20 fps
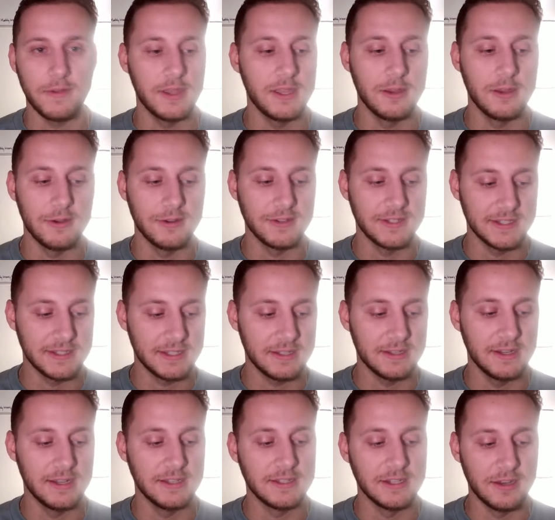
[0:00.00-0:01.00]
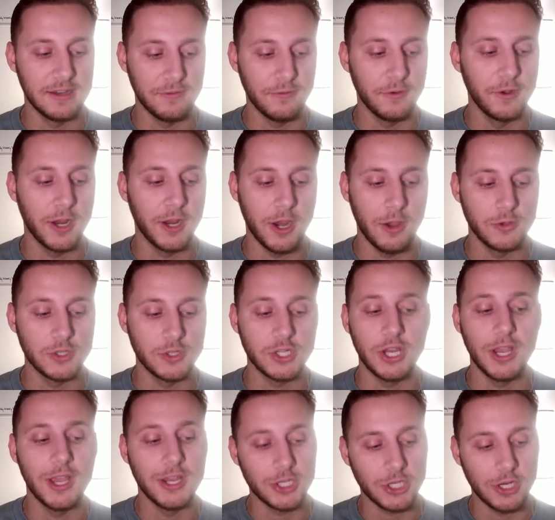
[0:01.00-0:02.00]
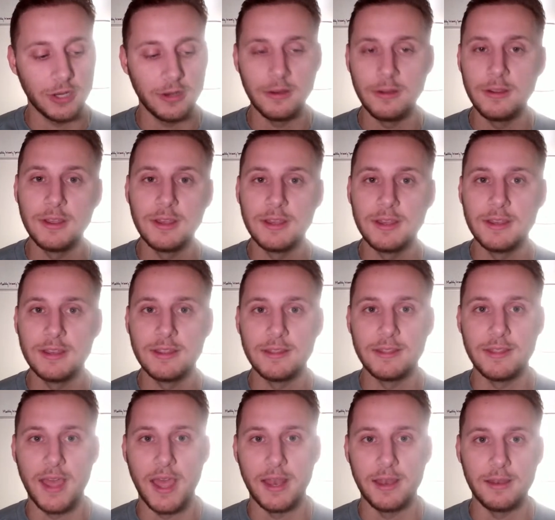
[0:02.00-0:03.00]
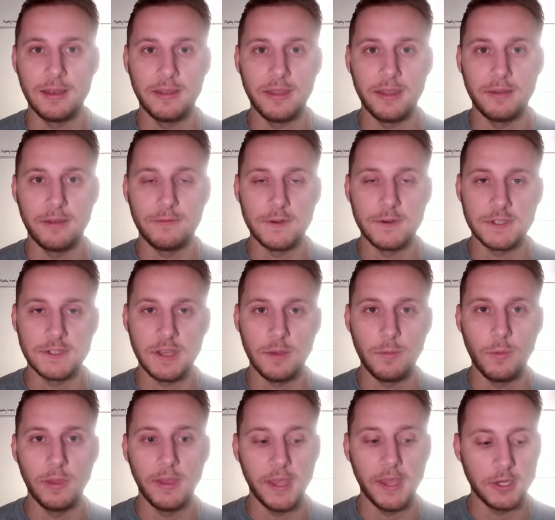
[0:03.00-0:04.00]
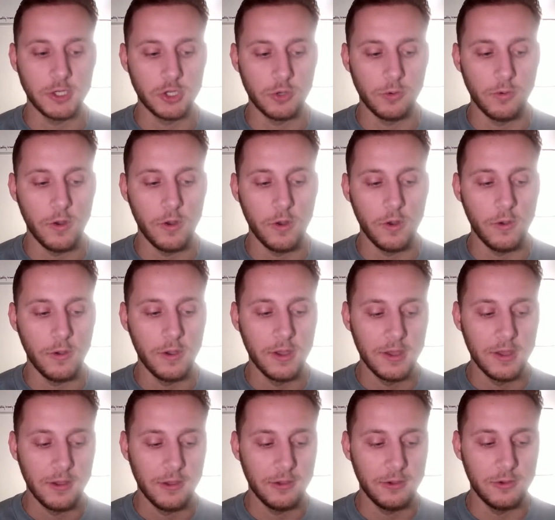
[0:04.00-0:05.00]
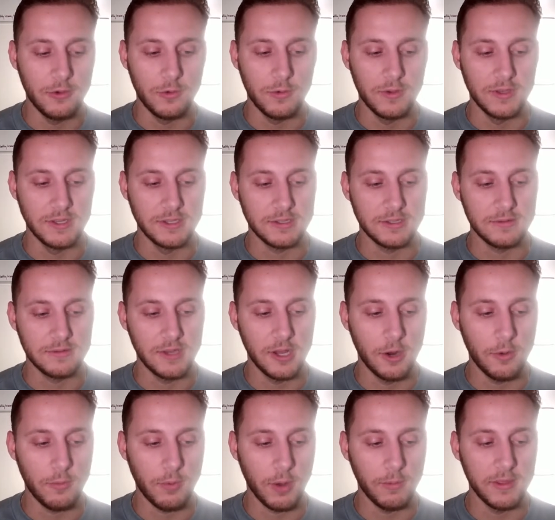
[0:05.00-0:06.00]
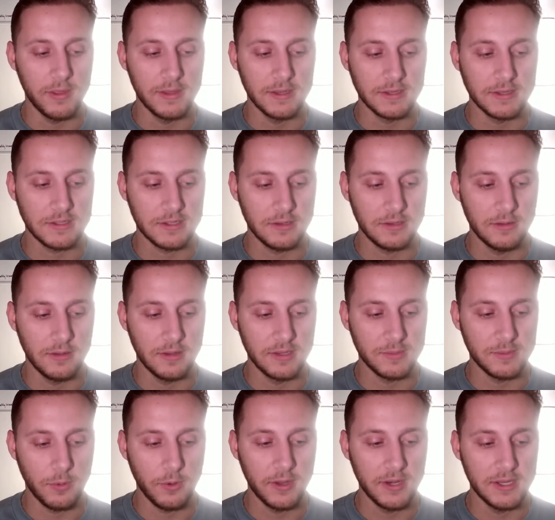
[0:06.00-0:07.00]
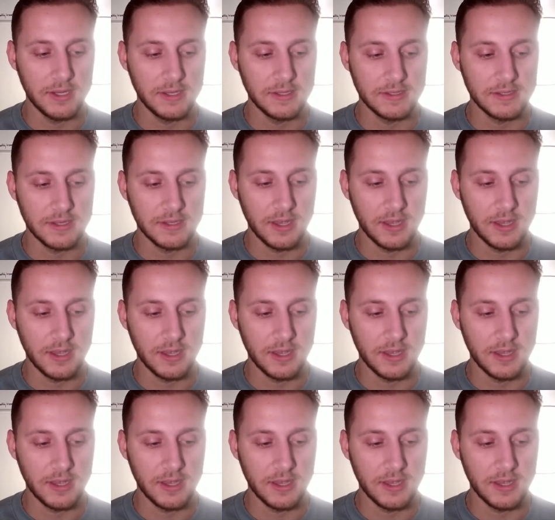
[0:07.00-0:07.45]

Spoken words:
years. It's a different negotiation than for someone like Giroux, who is, probably at this point, he's